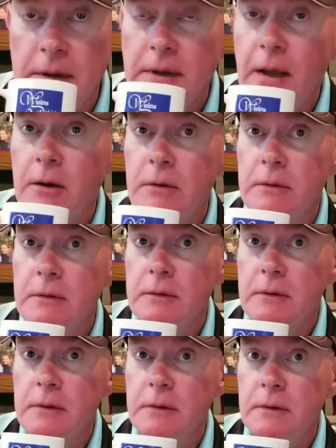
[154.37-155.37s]
Yeah,
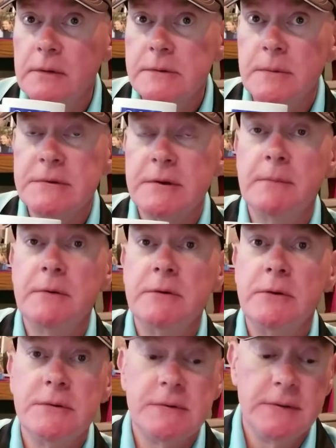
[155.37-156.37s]
so or, someone
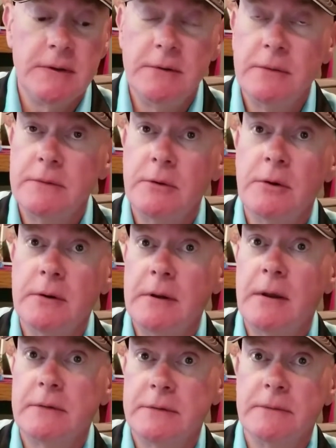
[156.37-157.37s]
uses it, you, you can
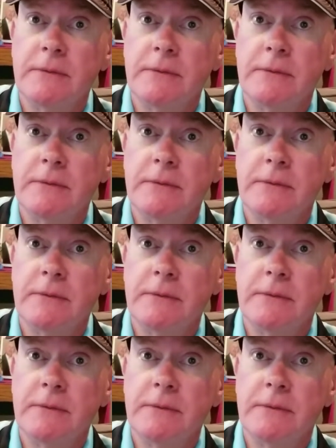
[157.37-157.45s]
actually. Well,